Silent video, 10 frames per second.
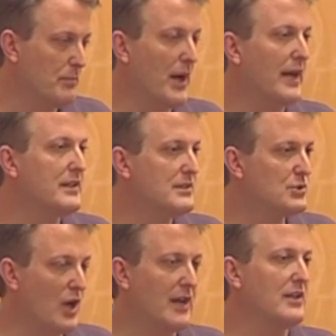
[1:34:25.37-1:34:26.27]
But
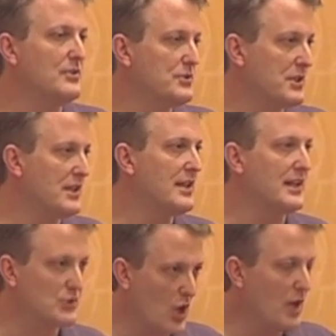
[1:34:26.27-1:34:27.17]
try to use it
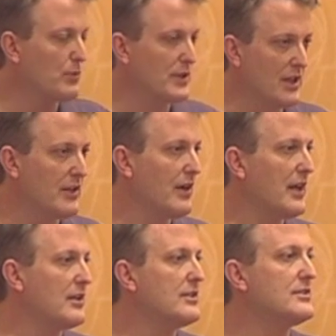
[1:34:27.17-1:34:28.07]
and talk with the other
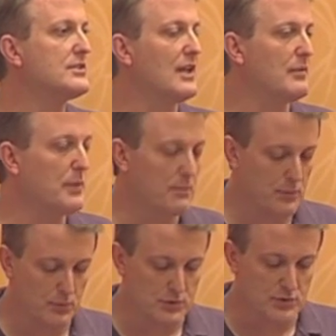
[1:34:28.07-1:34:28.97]
editors, and
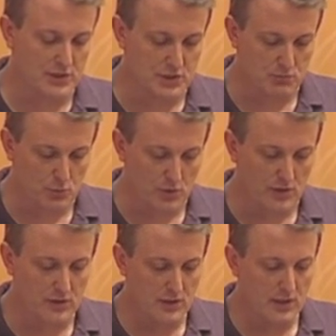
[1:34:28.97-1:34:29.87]
people will trust you
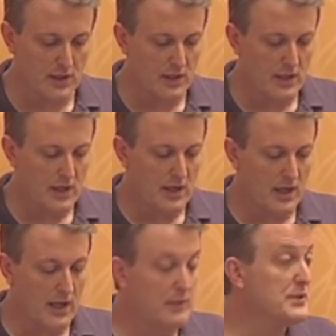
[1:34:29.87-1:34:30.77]
more.
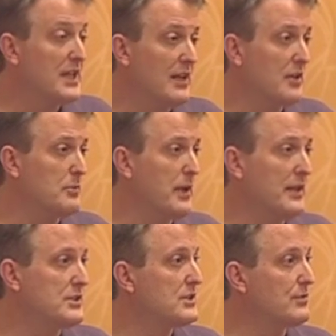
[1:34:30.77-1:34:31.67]
Uh, imitate other
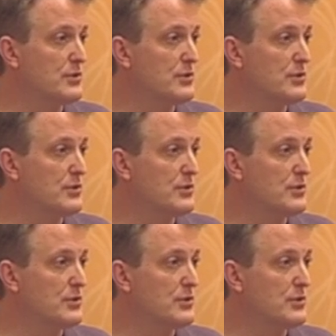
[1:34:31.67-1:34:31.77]
pages.